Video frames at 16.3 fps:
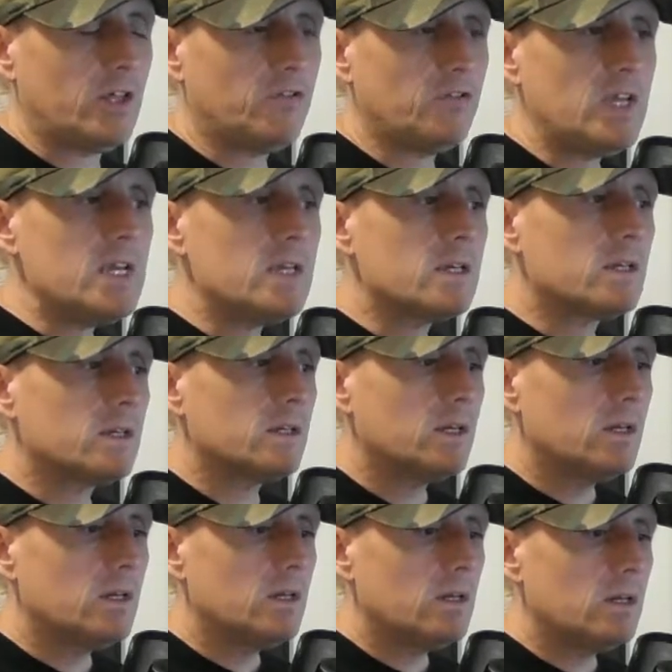And I
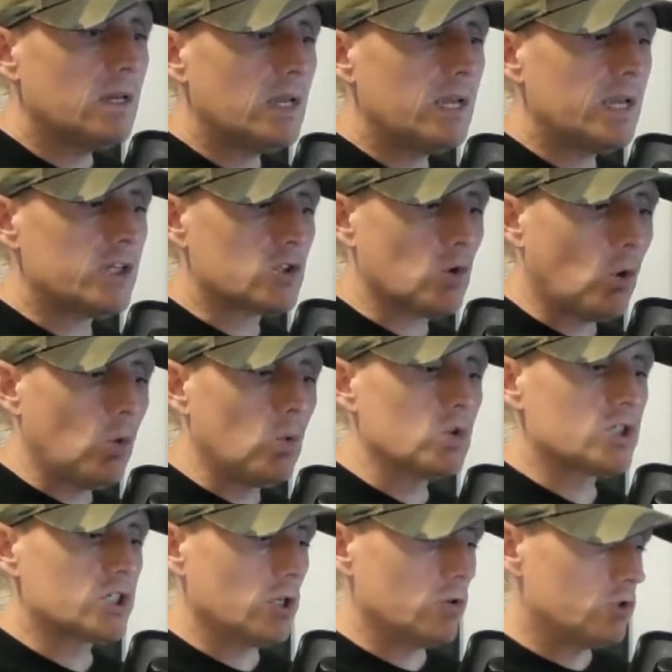think it's
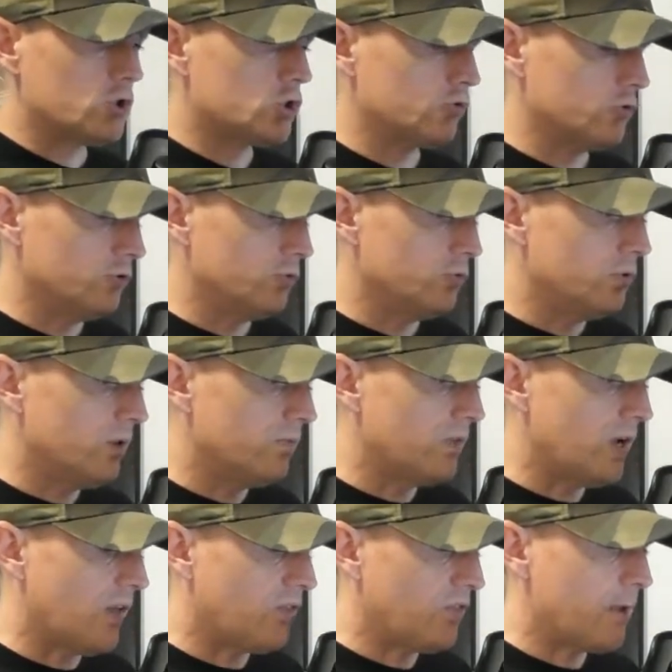also true
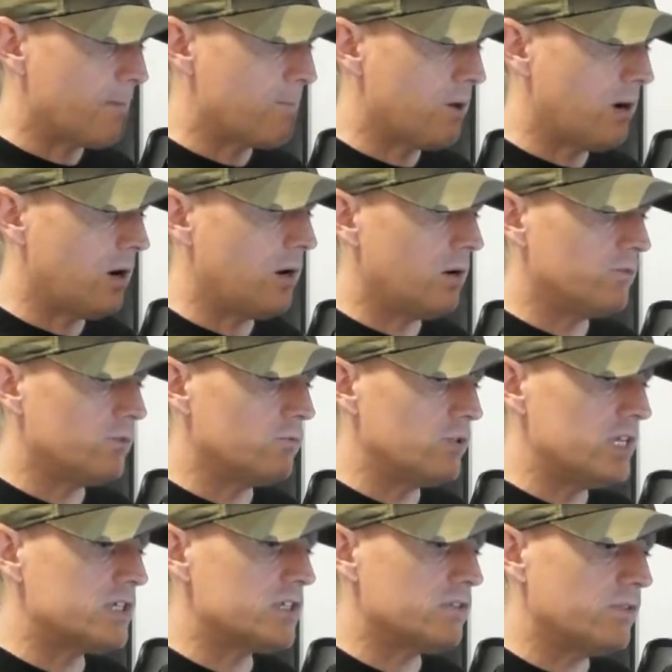that I think part of
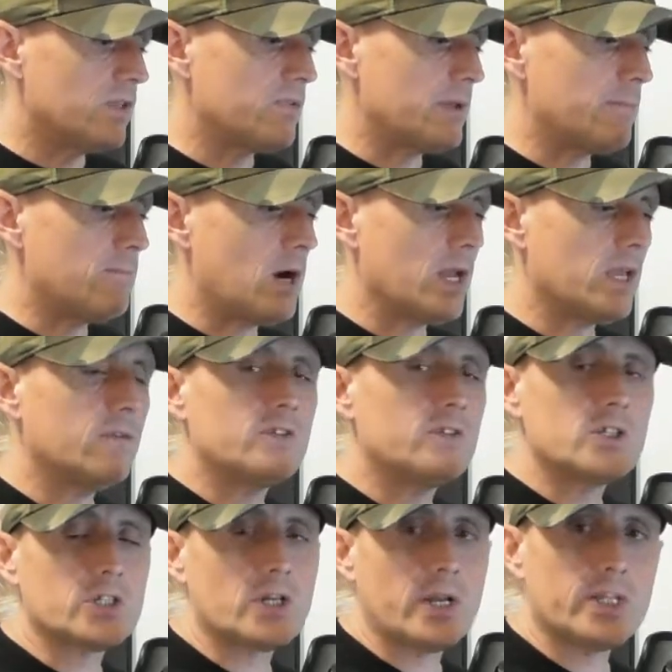the reason that they
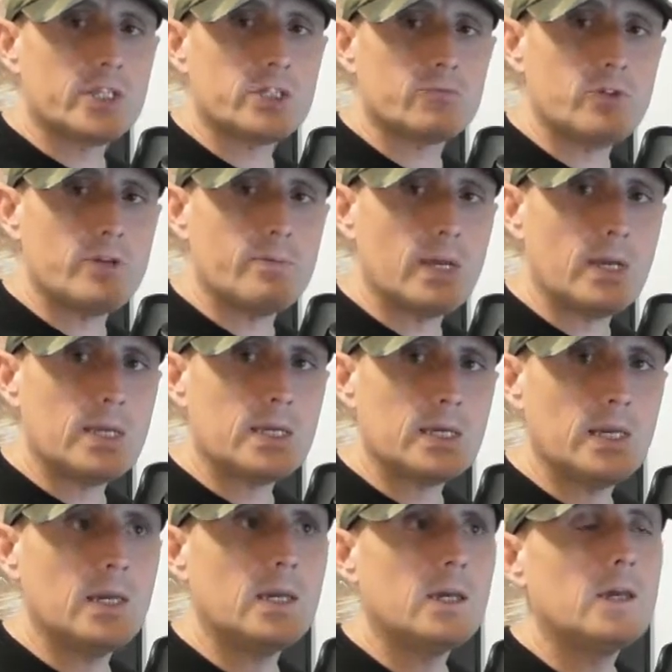might have decided to remake